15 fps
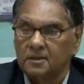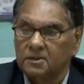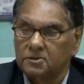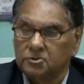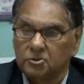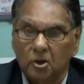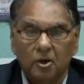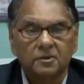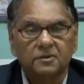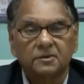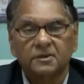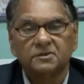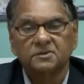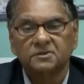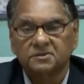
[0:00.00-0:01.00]
is not
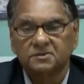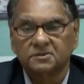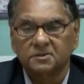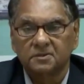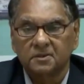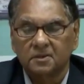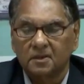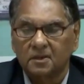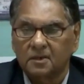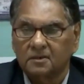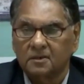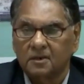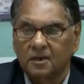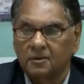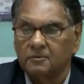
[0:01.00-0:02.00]
existing at
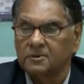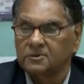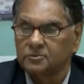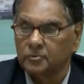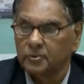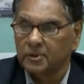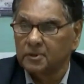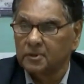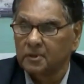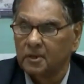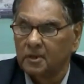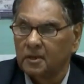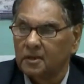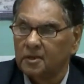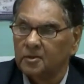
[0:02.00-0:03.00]
levels where
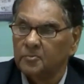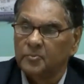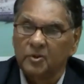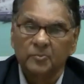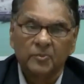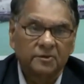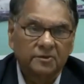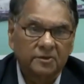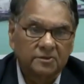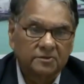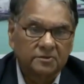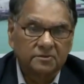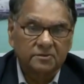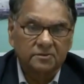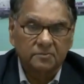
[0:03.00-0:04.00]

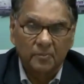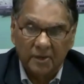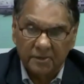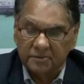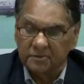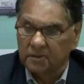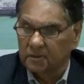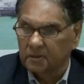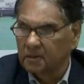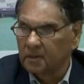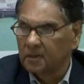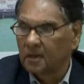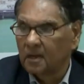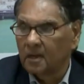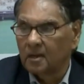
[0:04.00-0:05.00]
implementations matter,
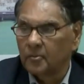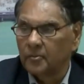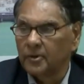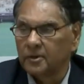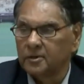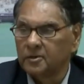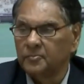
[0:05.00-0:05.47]
where